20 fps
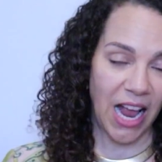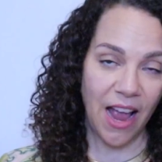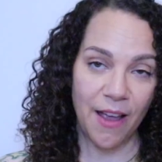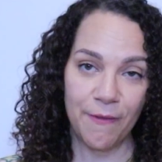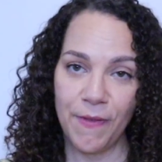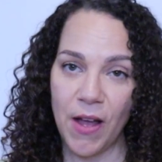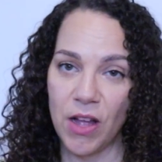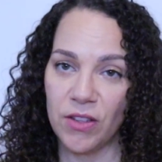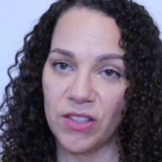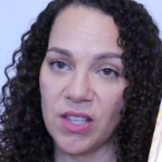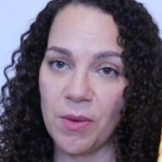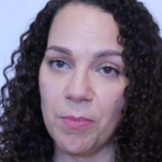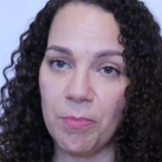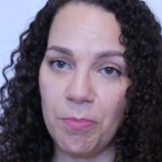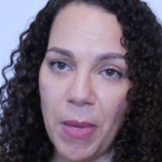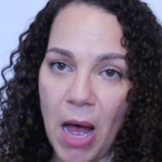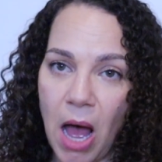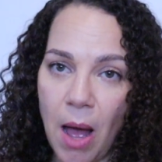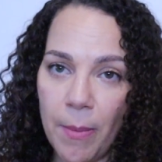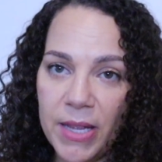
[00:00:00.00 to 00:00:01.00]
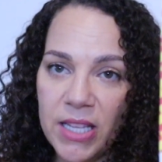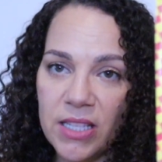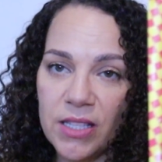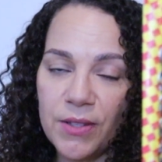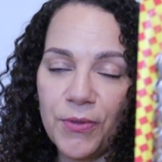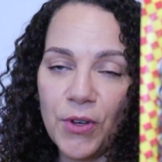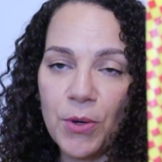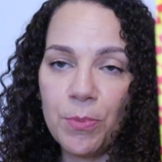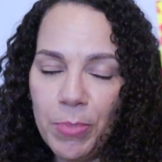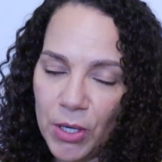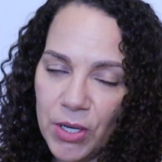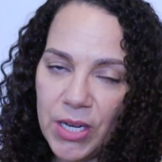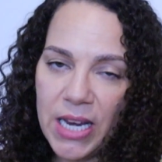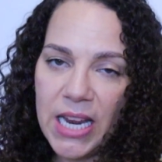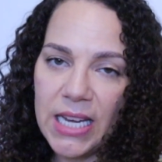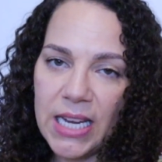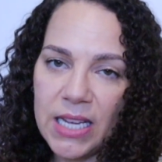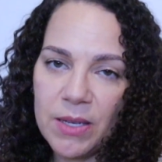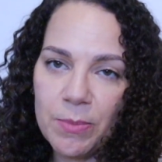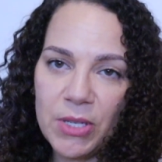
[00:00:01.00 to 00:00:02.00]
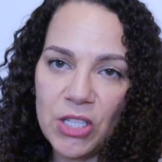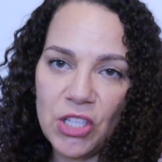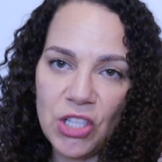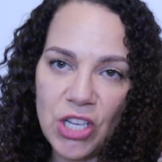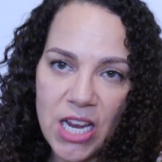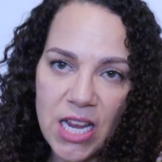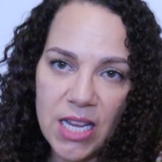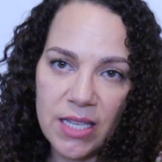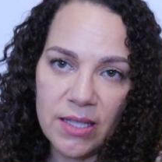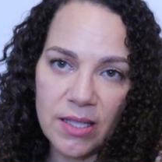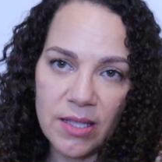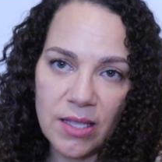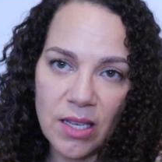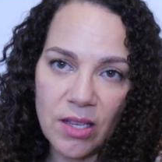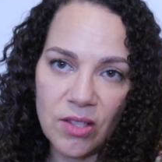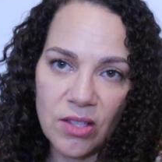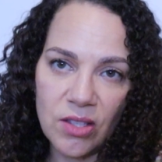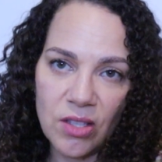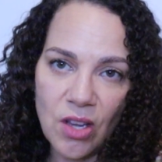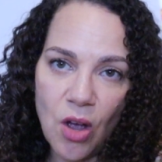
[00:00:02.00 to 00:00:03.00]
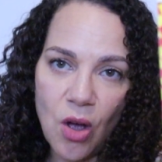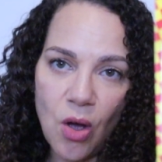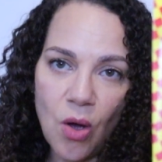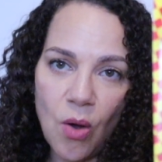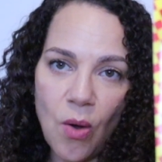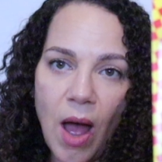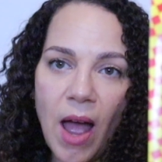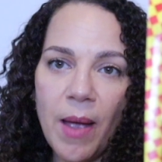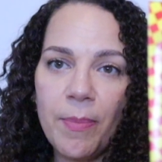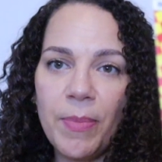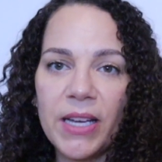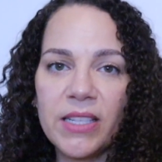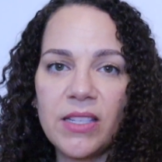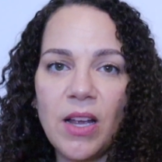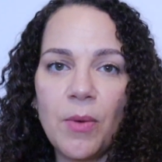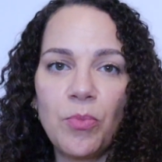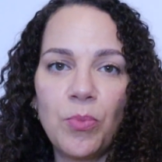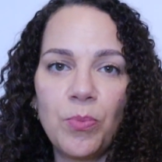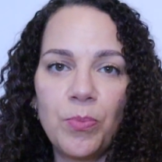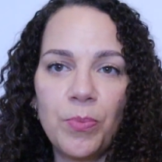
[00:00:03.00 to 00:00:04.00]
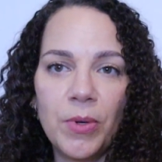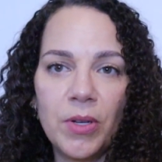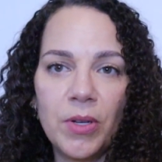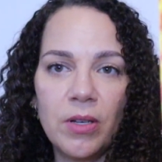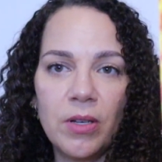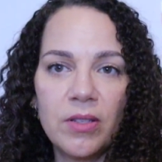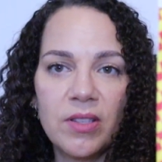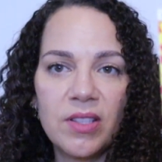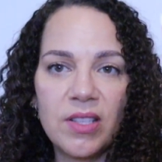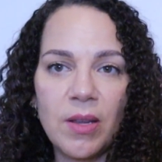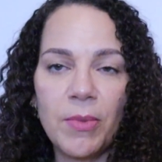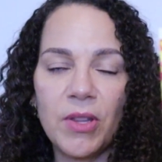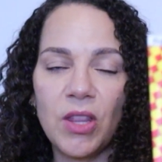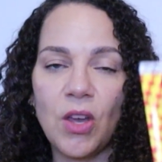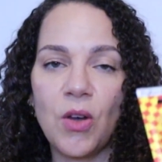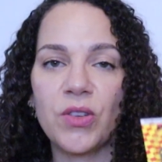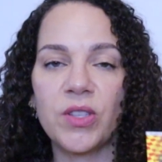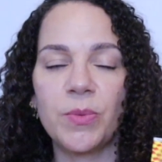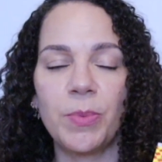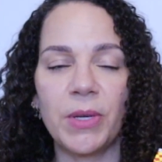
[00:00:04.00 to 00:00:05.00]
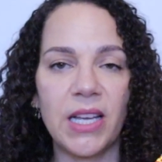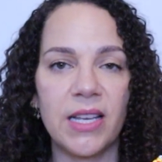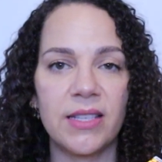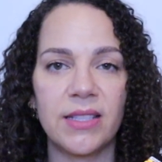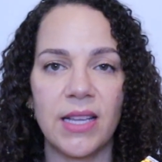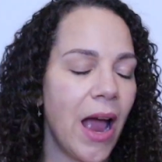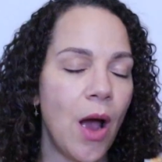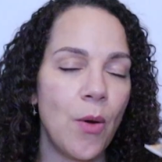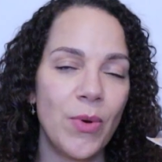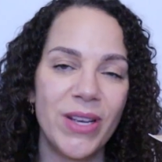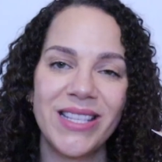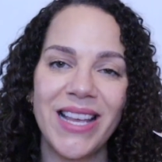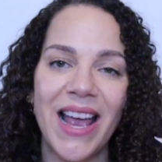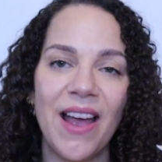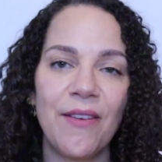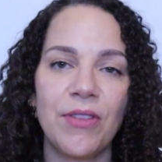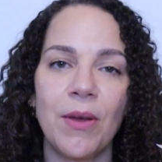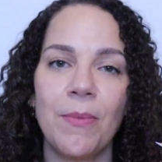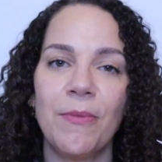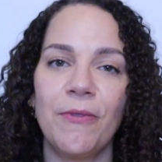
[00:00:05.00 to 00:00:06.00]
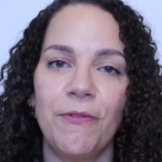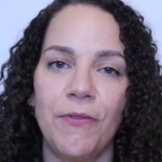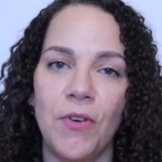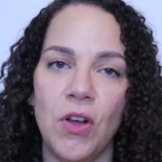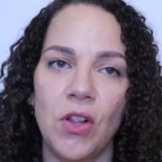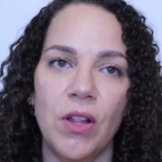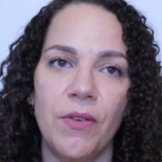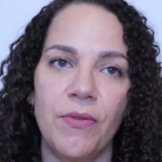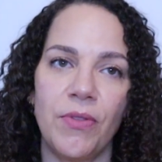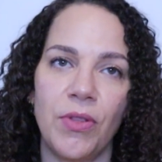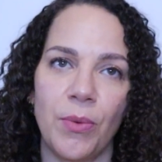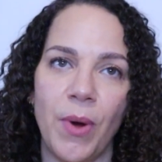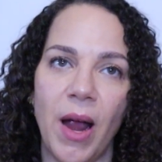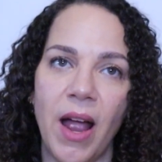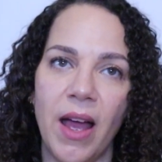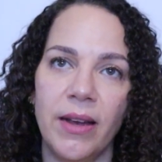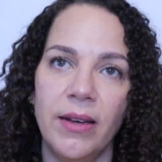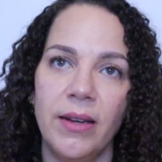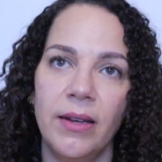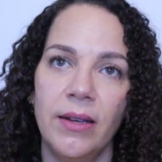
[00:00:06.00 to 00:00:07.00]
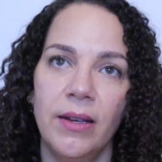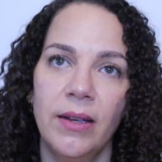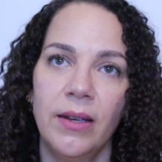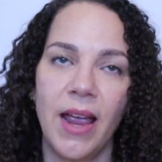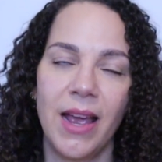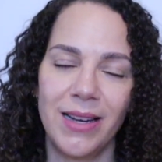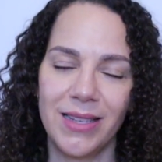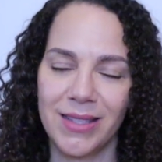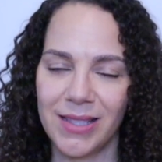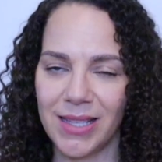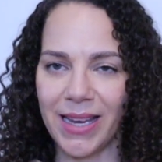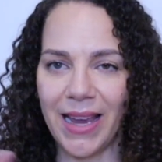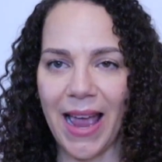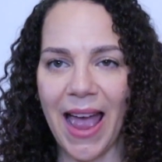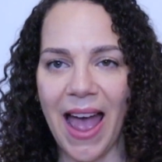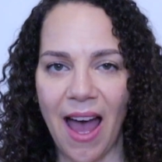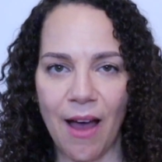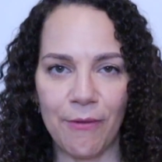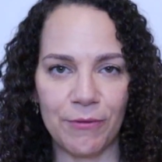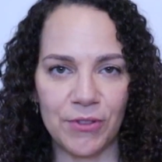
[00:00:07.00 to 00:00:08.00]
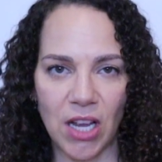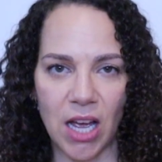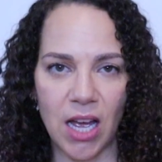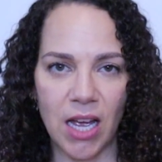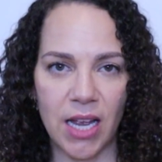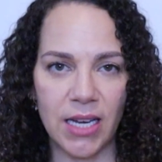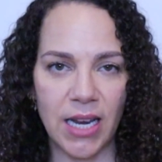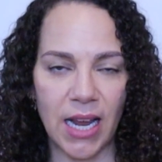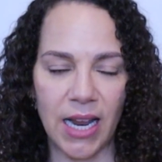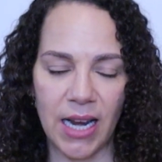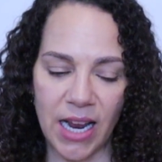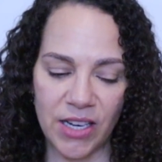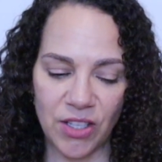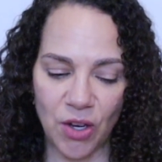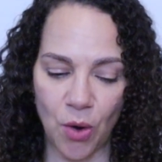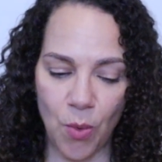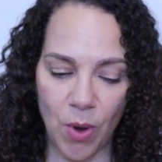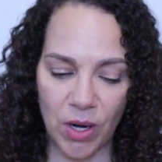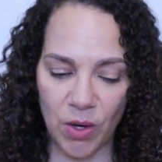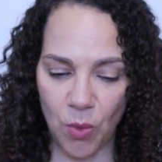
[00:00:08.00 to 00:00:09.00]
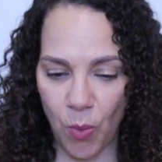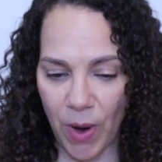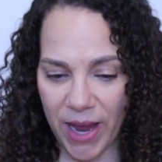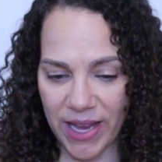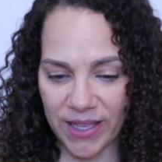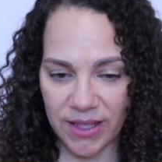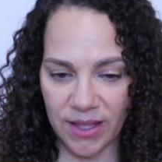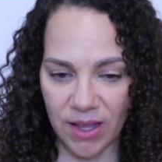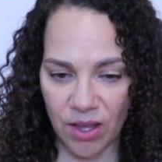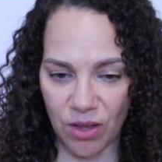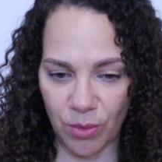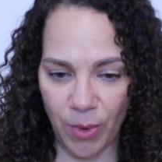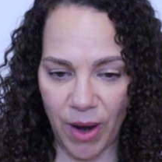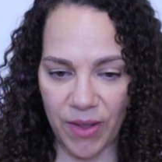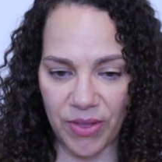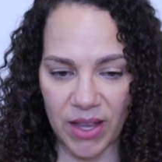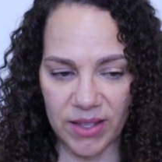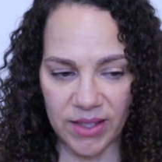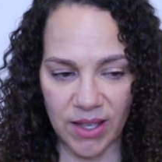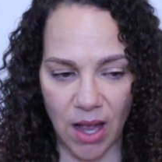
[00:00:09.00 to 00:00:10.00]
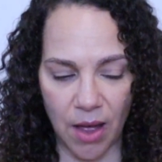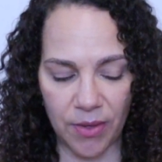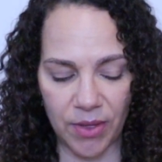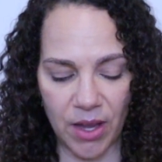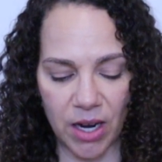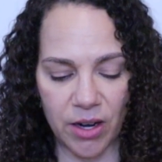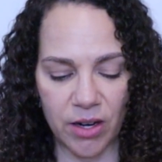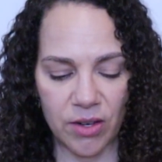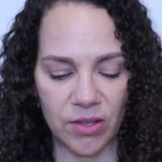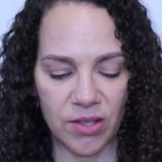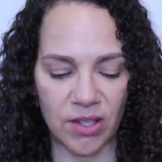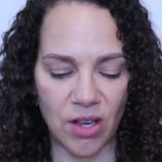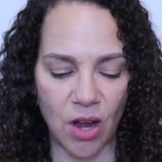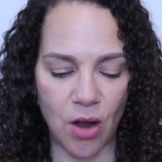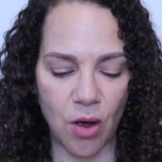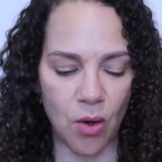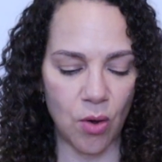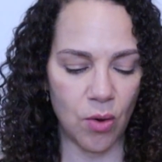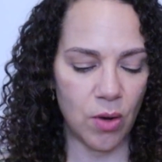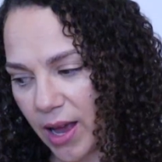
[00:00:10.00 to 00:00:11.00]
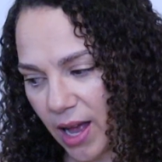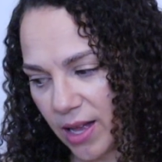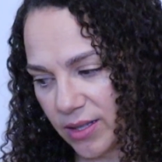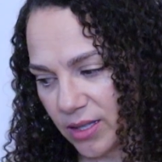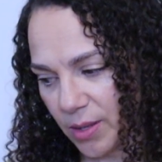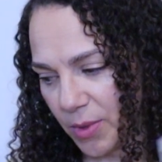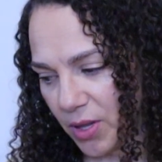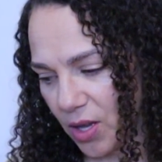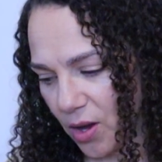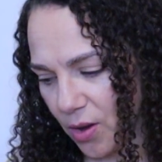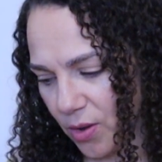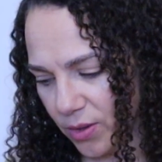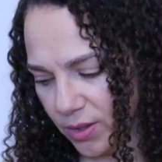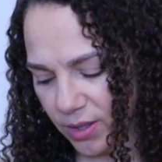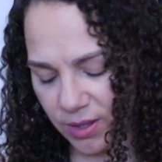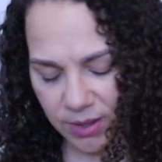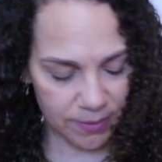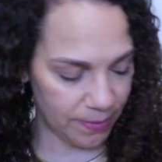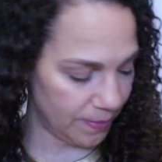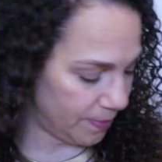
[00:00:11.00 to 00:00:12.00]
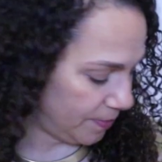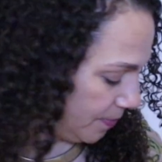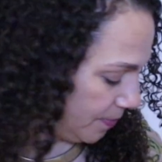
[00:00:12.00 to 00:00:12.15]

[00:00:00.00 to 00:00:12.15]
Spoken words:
I found some bobbins for Bernina machines, so I picked up some of those because I always have them full of thread. And it's like half done, and I don't want to waste the thread that's on there, so I got some of those.